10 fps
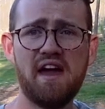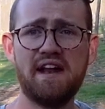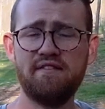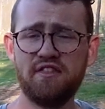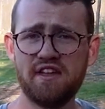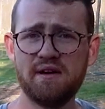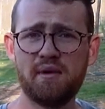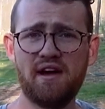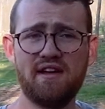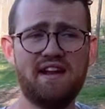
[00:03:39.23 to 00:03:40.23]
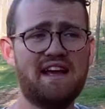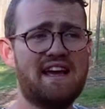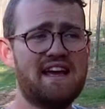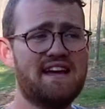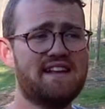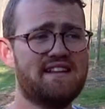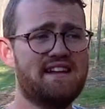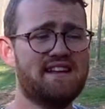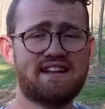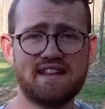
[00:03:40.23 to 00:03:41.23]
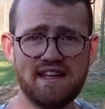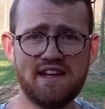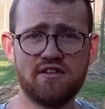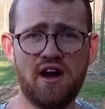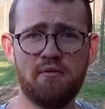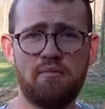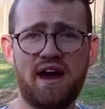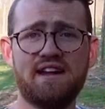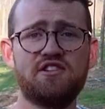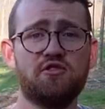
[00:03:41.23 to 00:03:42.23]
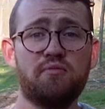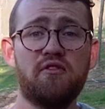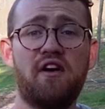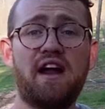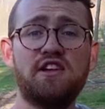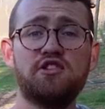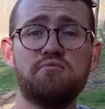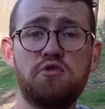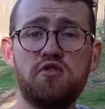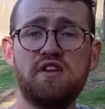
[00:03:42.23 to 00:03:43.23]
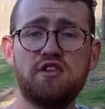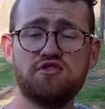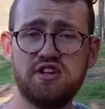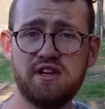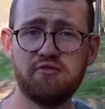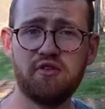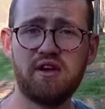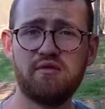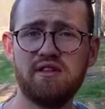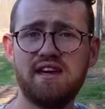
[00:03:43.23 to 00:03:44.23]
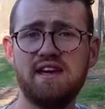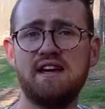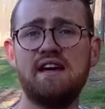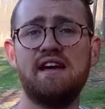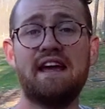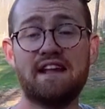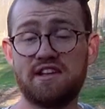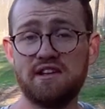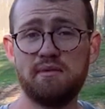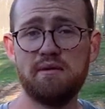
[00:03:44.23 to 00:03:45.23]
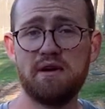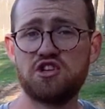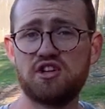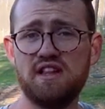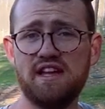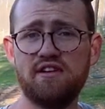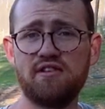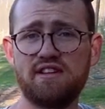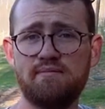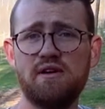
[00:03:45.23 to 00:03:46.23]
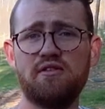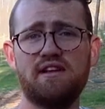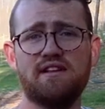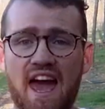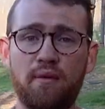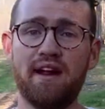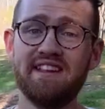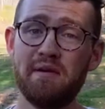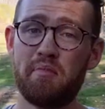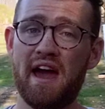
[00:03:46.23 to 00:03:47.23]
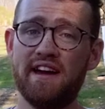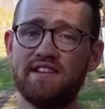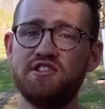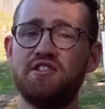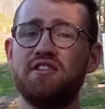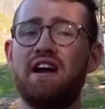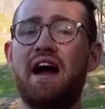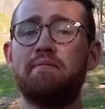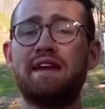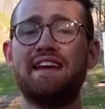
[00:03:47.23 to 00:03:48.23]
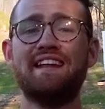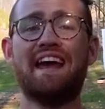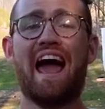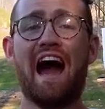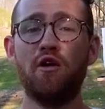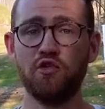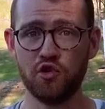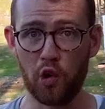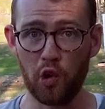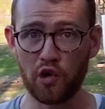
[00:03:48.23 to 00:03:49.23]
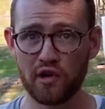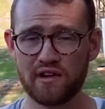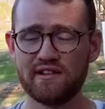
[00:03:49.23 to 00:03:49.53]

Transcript: And if you think about it, it's cleaner on pasture. Provided you're moving your sheep frequently, it's going to be a much cleaner experience. And when I say pasture, I mean outdoor.